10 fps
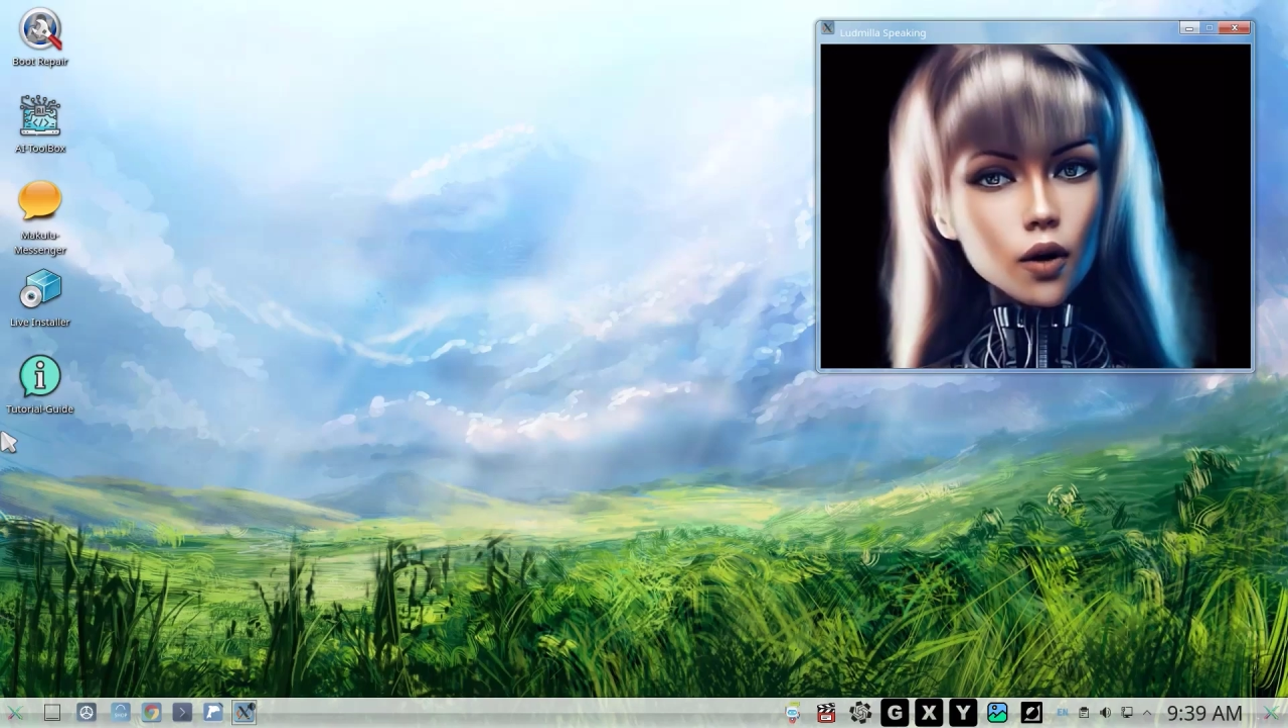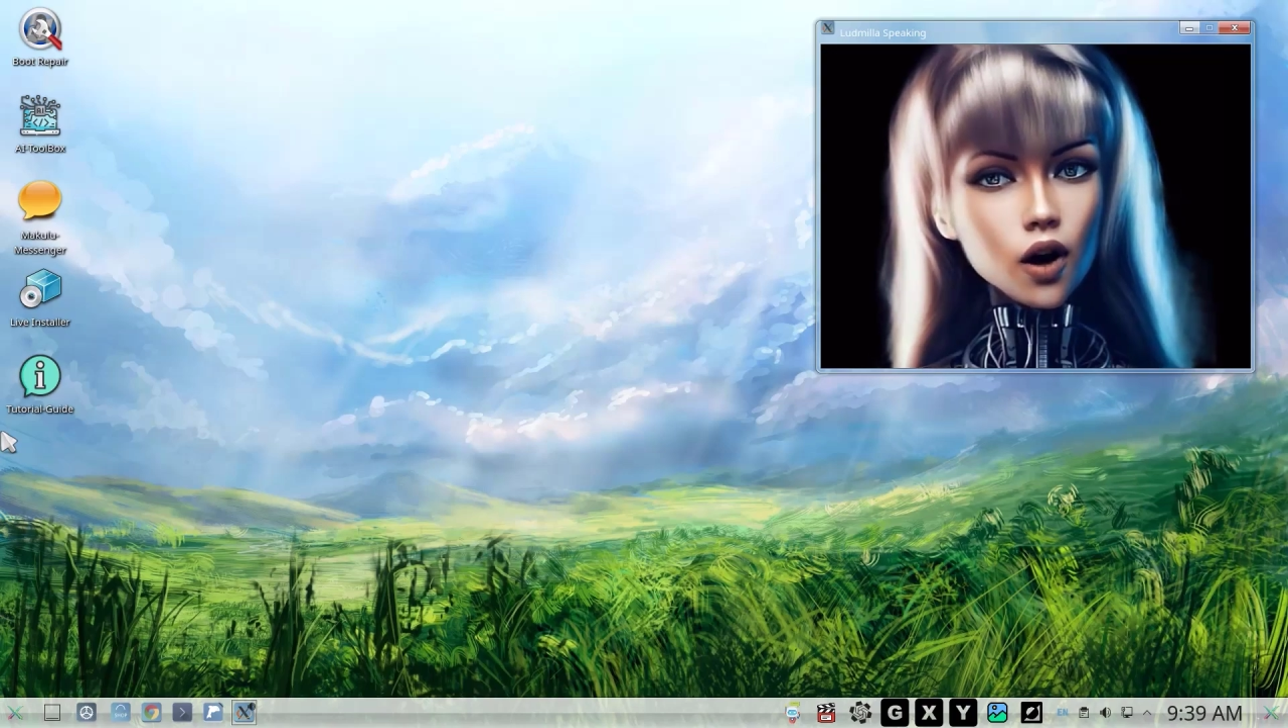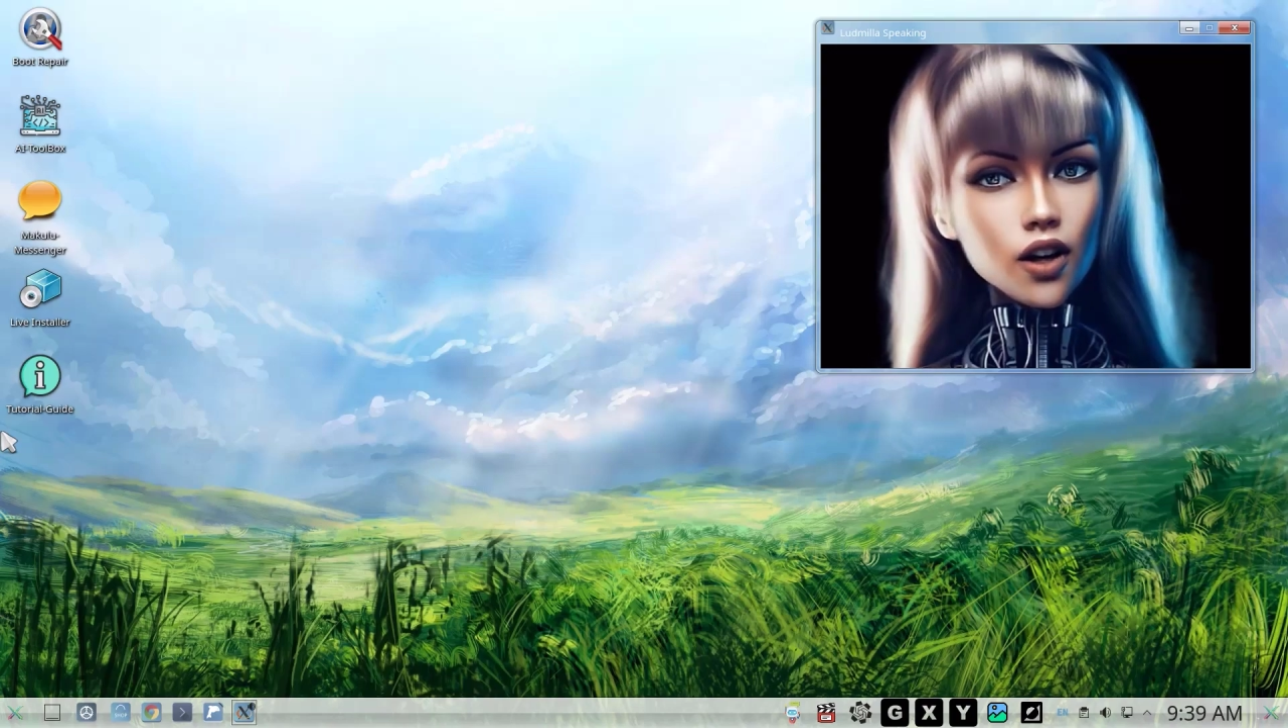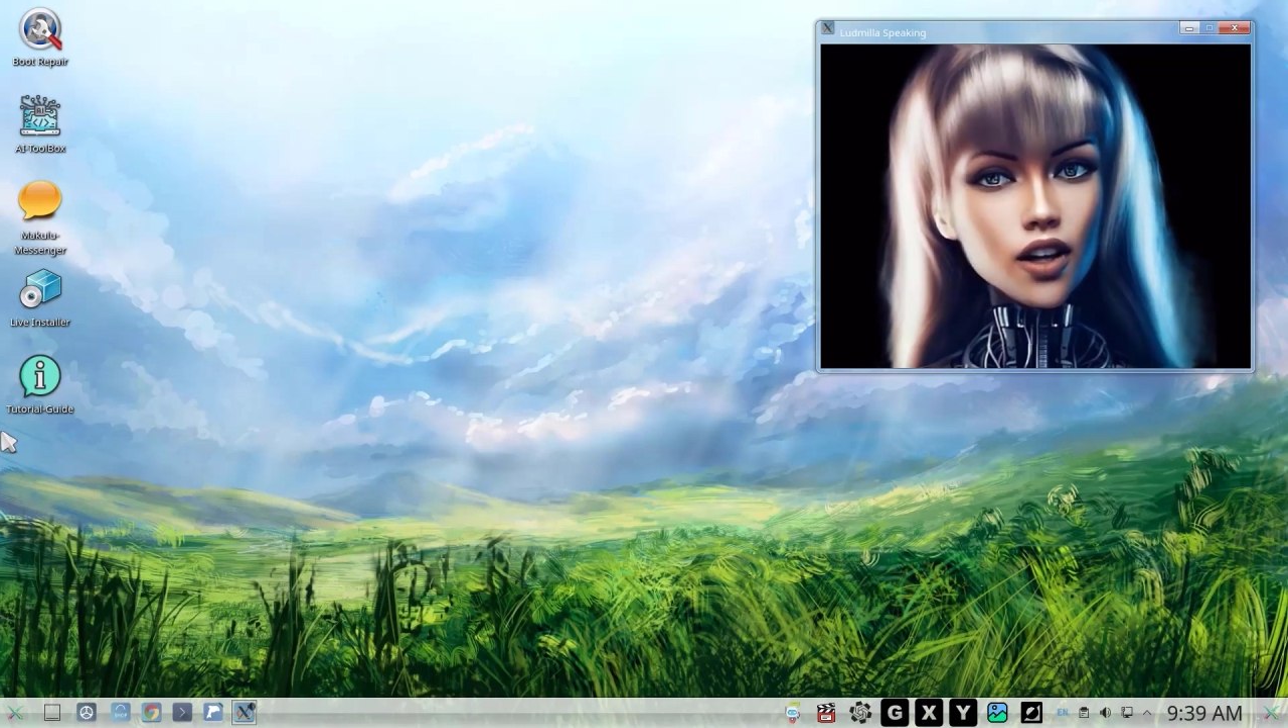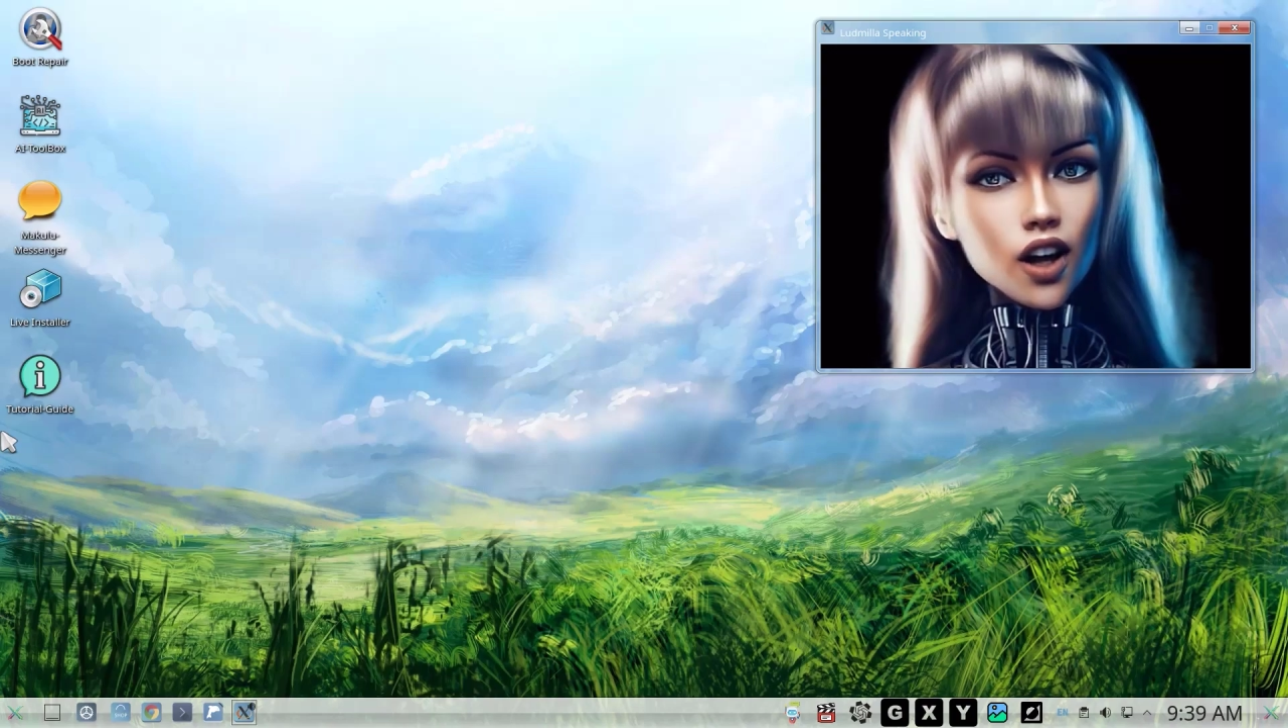
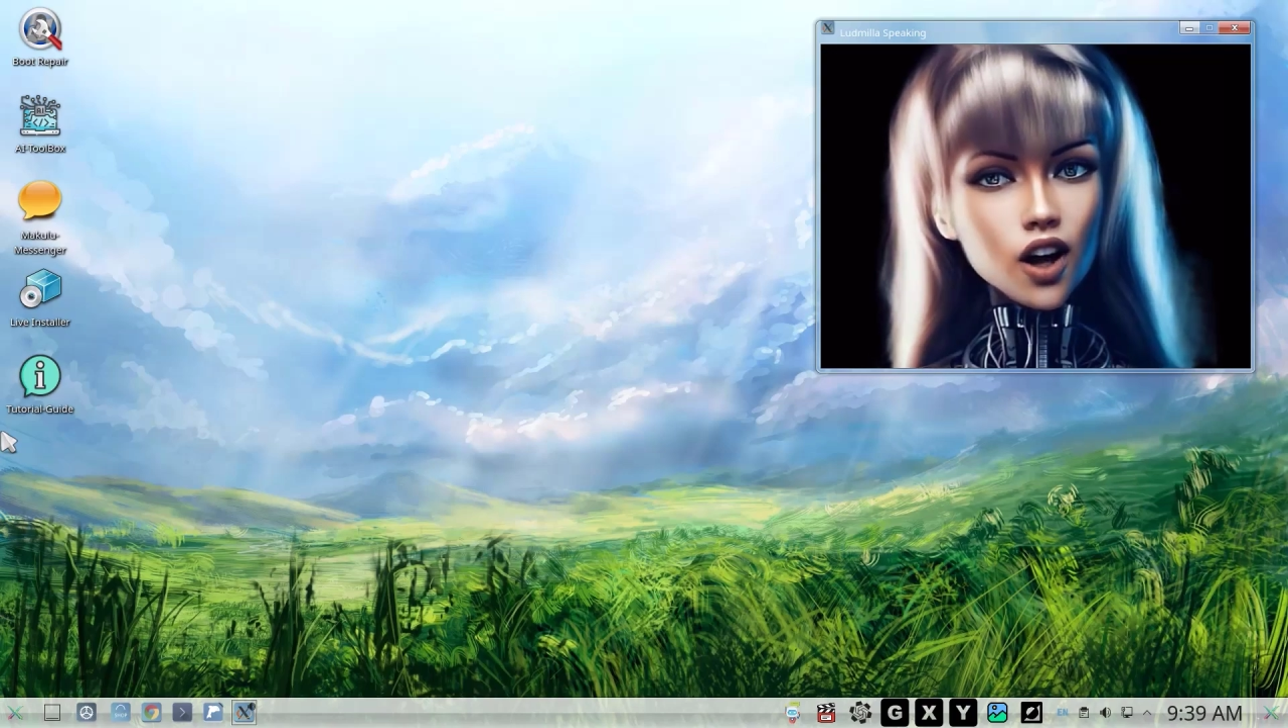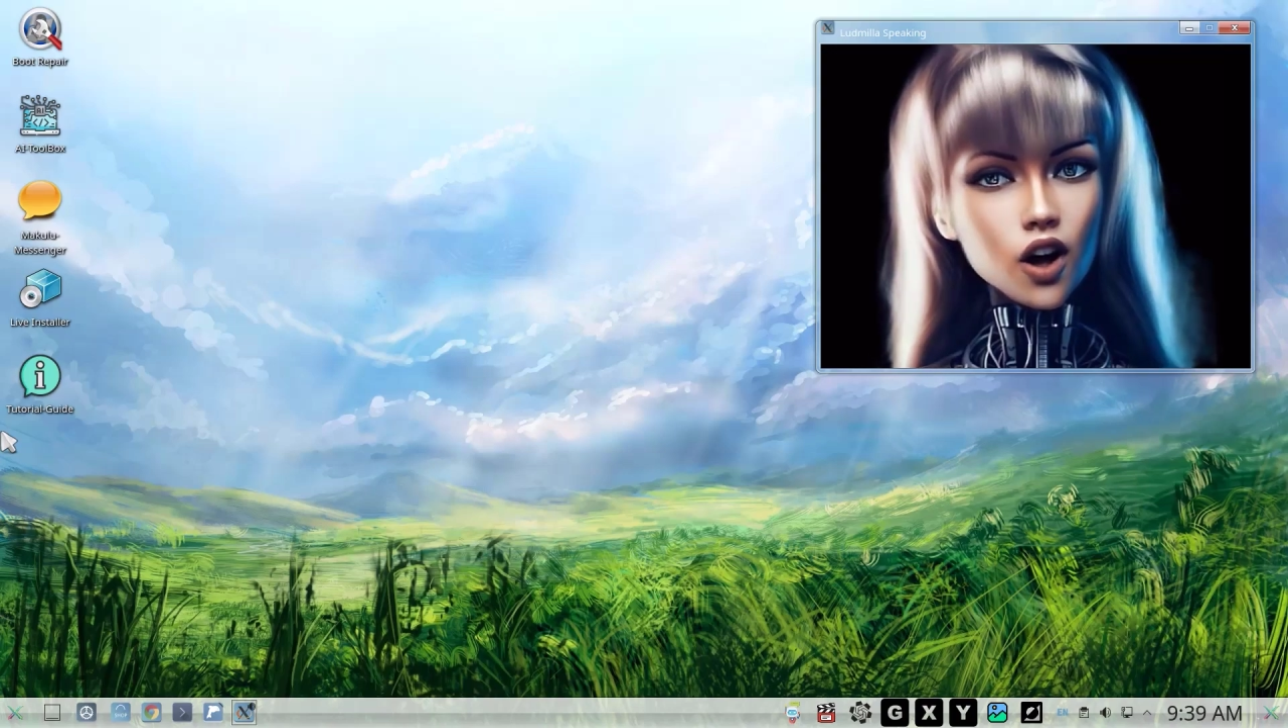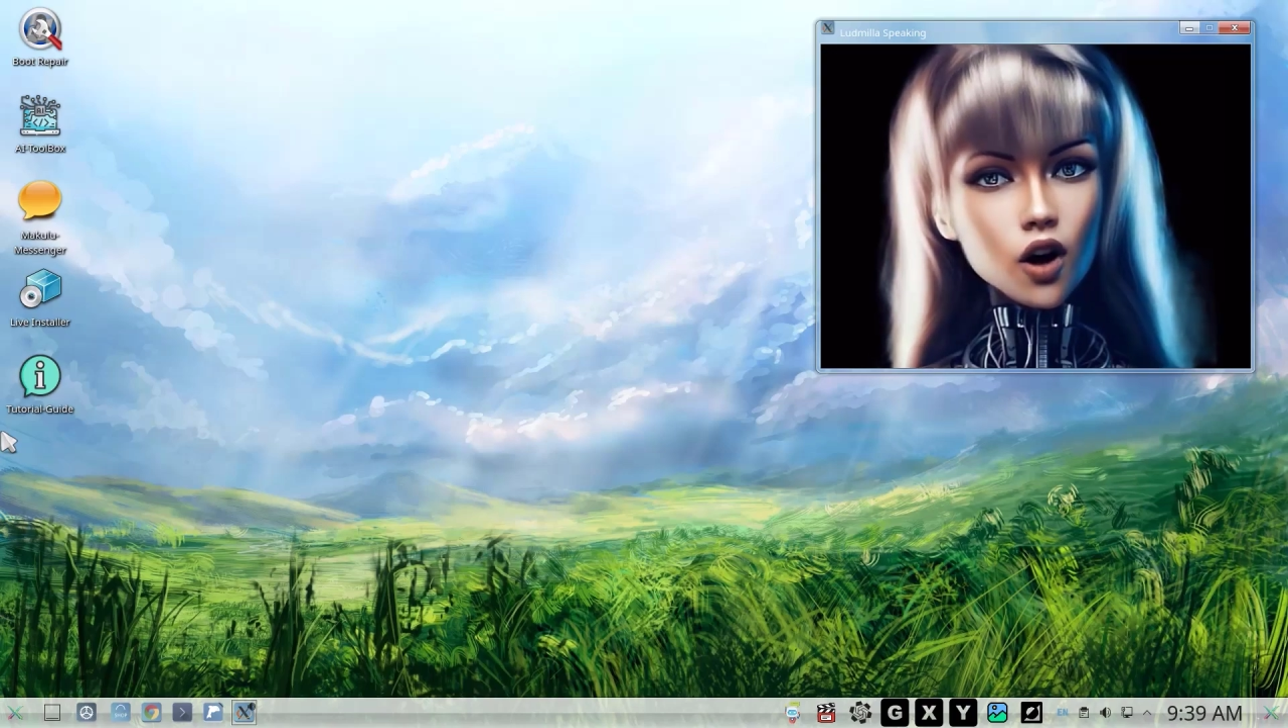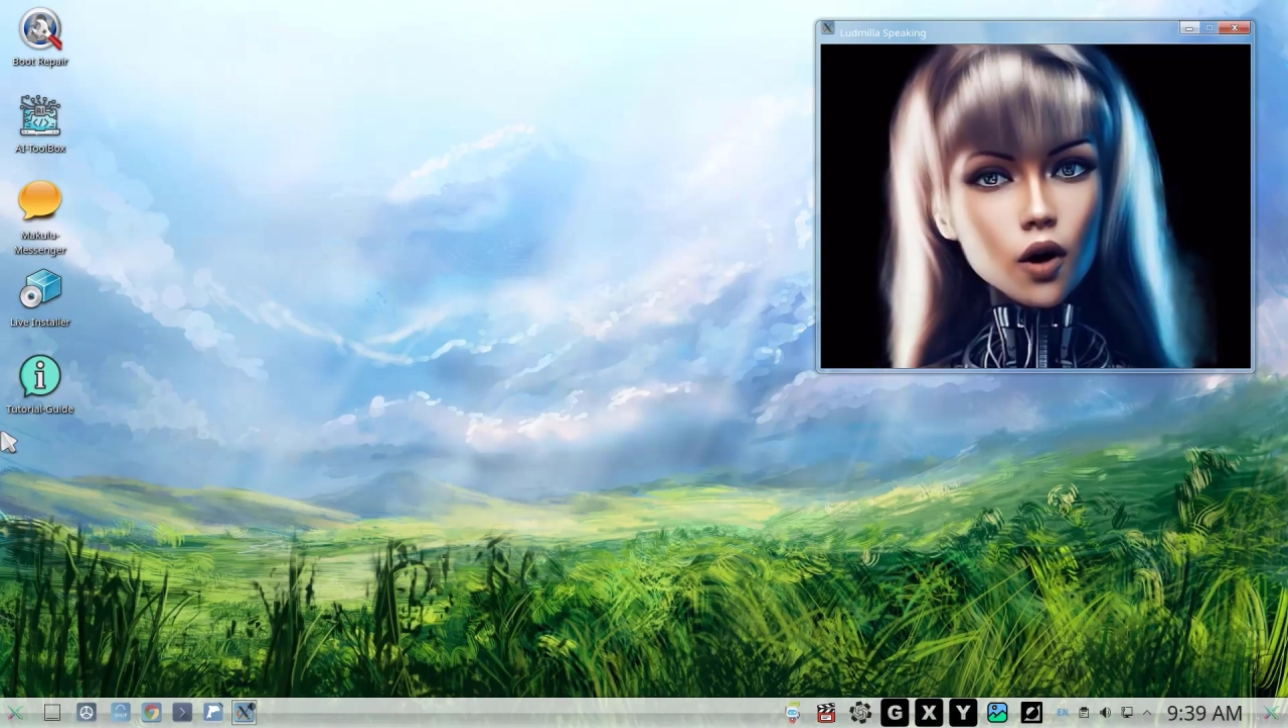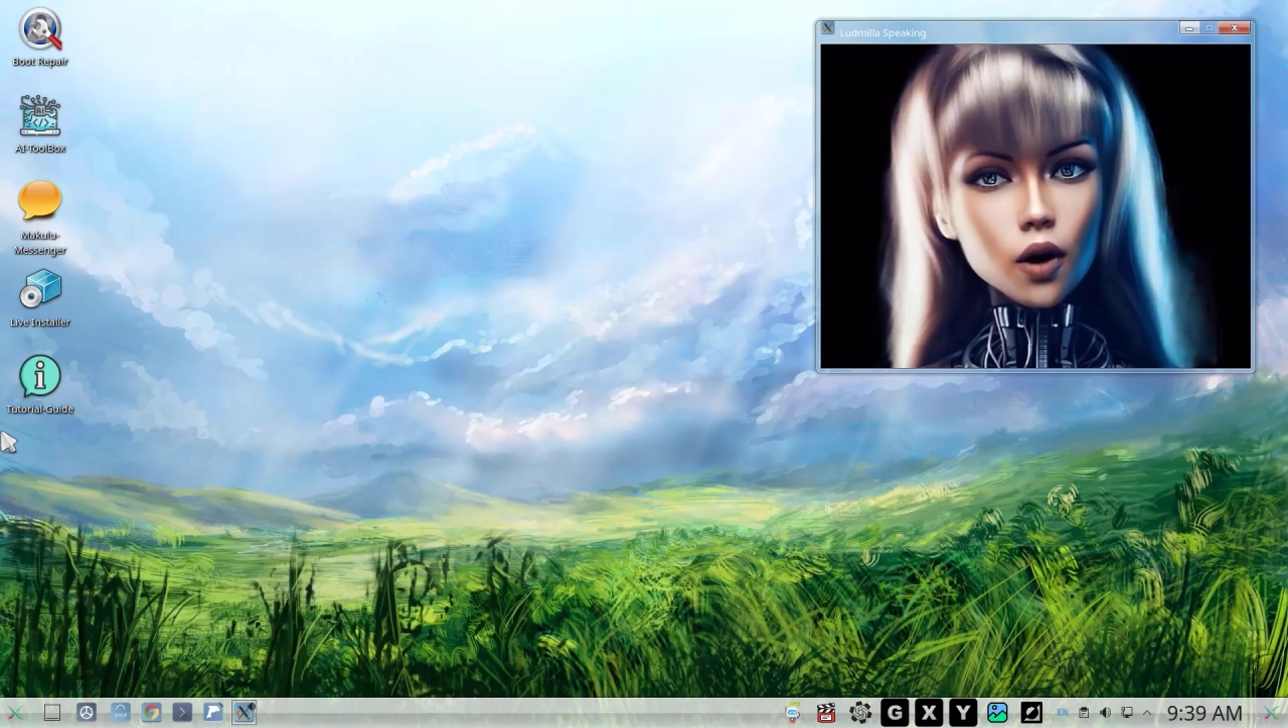emergencies